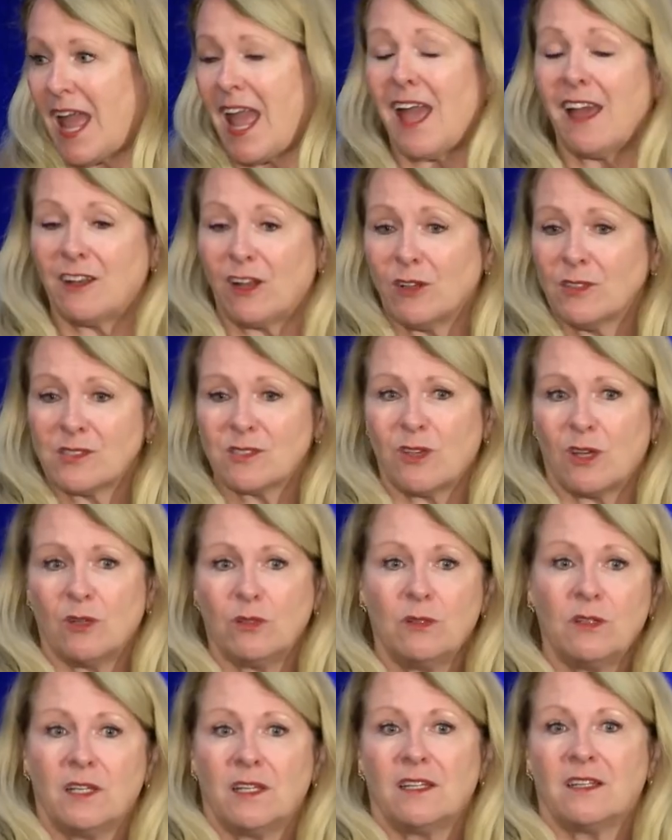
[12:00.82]
and
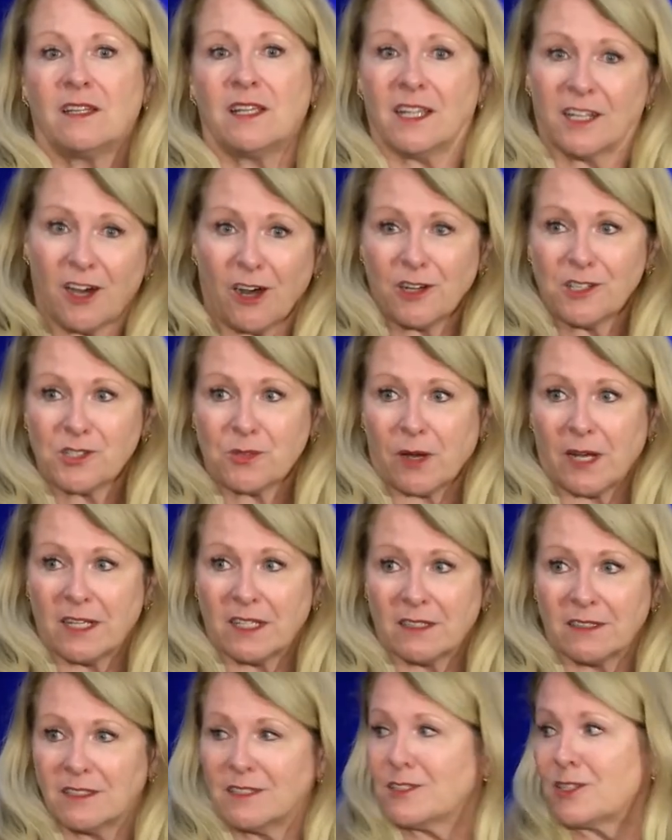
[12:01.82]
also
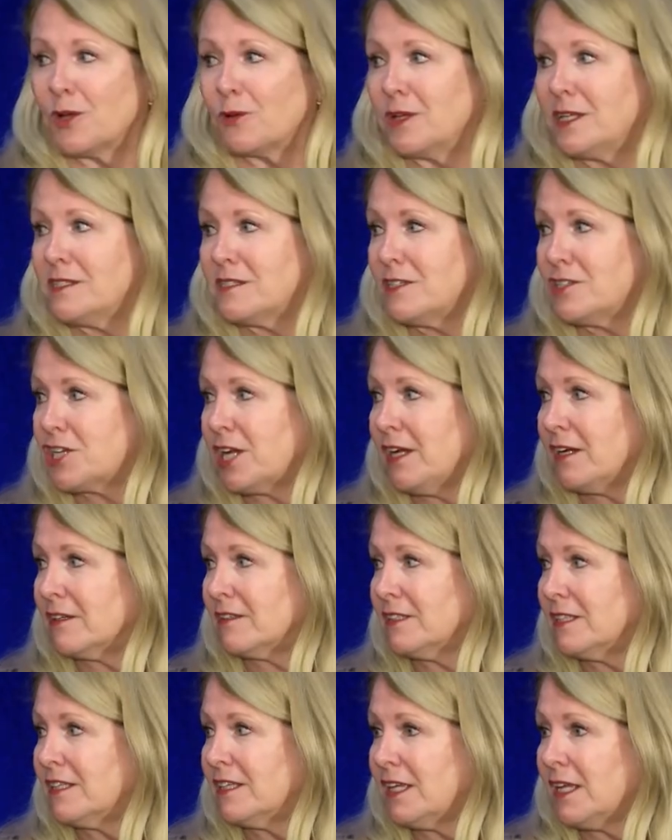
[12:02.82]
incarcerated. So he's in jail.